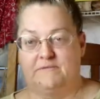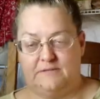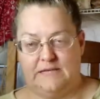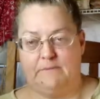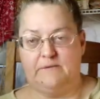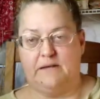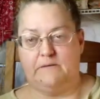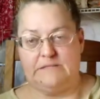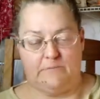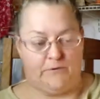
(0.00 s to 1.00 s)
same thing,
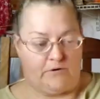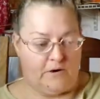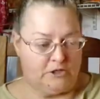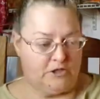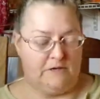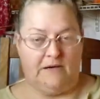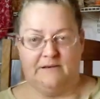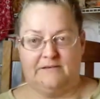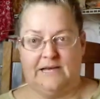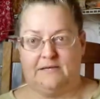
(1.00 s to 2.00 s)
same progression,
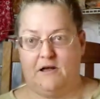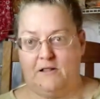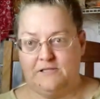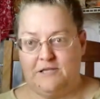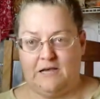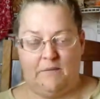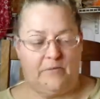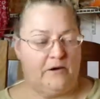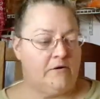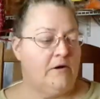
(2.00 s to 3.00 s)
and technology got
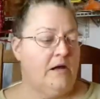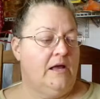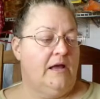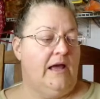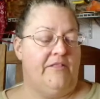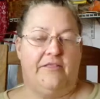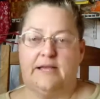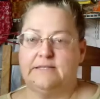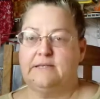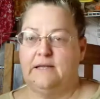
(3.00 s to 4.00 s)
better and
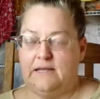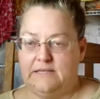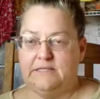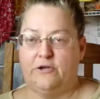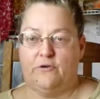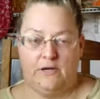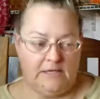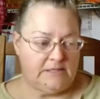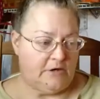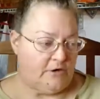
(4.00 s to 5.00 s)
things get easier and
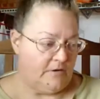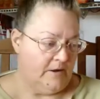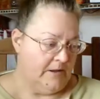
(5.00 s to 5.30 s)
easier.